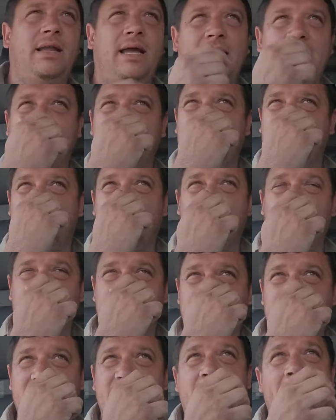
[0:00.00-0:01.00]
Last I
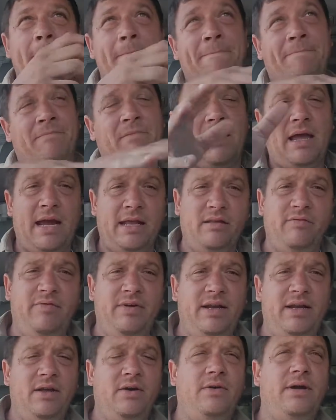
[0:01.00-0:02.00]
told you, I had the
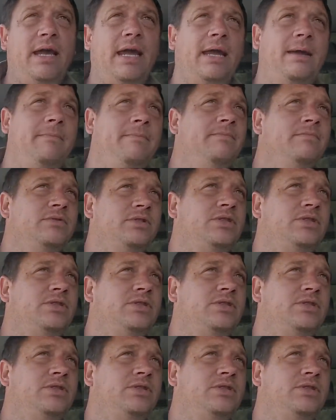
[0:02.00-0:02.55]
video game,